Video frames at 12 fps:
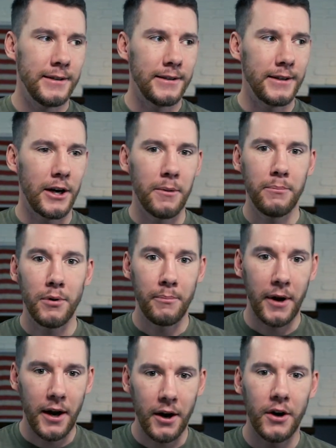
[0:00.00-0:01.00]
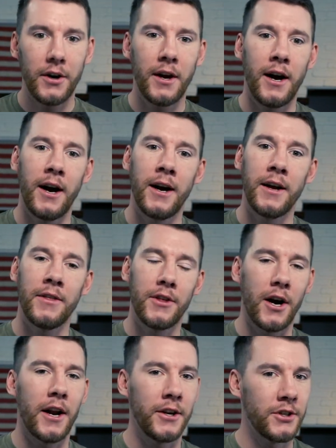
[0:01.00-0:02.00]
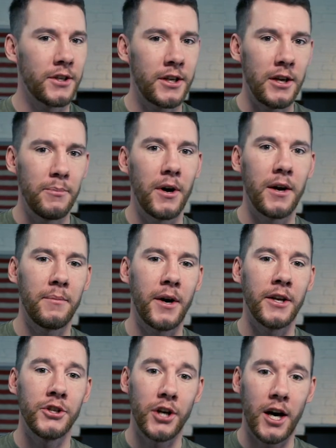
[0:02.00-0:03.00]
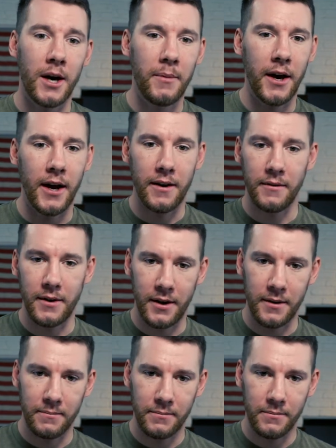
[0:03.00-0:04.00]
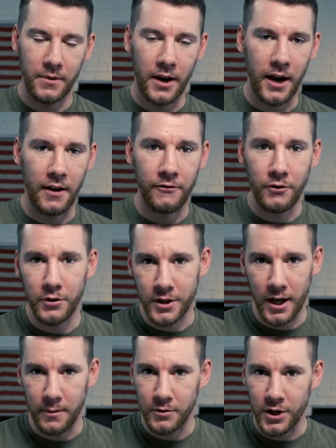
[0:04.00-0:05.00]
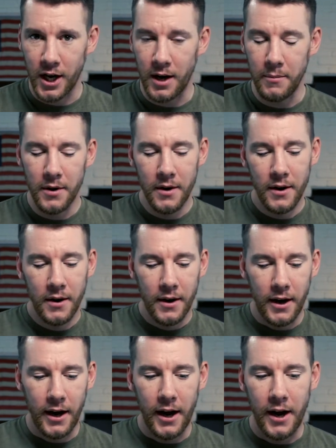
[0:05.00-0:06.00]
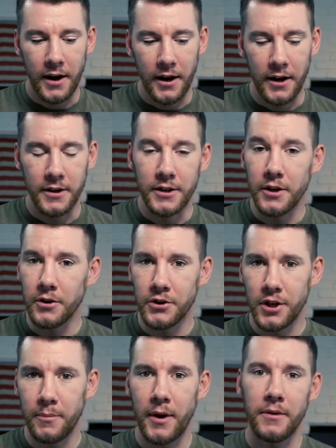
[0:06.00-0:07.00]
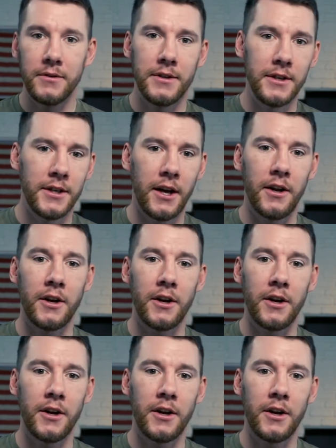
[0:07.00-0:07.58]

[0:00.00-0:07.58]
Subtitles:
unprepared, I thought I should keep on my job. I had a full-time job at a dealership. I was detailing